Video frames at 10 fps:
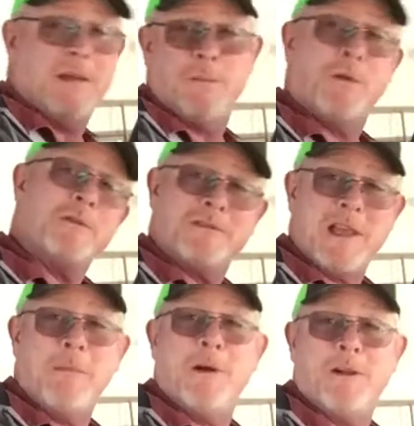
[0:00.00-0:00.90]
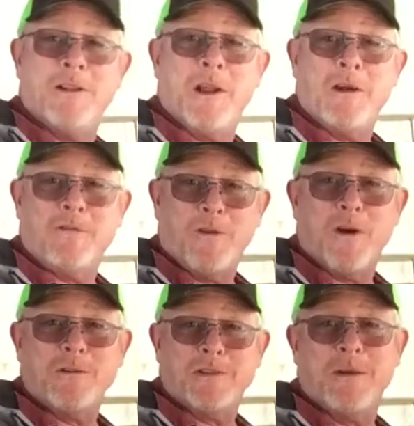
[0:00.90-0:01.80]
Put the Sta-Bil in there
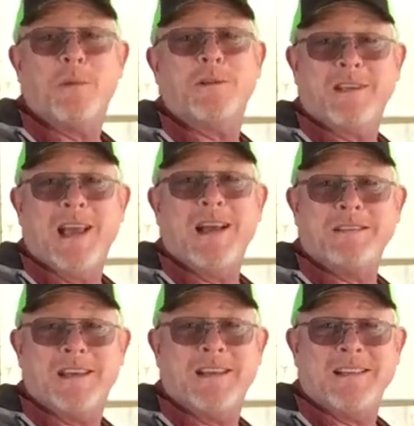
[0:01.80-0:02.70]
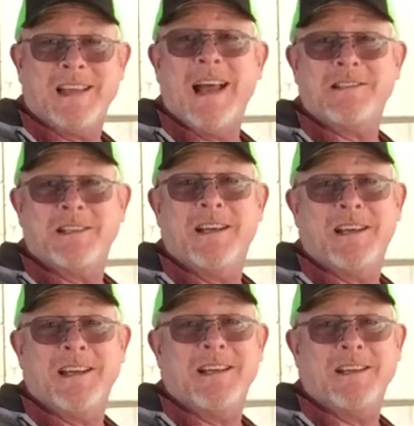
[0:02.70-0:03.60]
first, then put the gasoline
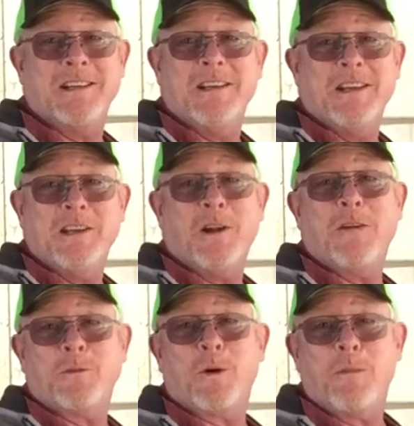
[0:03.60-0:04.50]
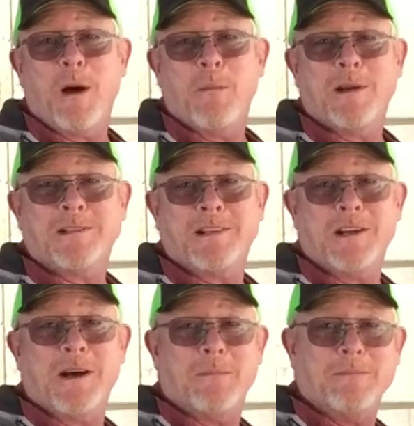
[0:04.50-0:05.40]
in, and you don't have to worry about mixing it
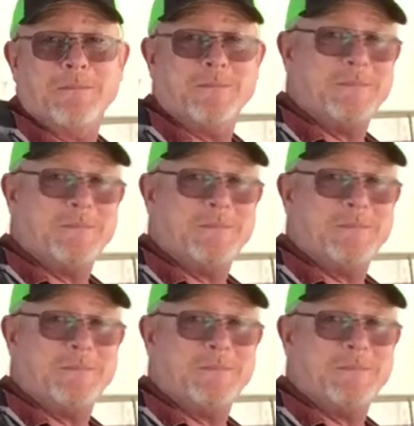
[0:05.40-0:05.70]
up.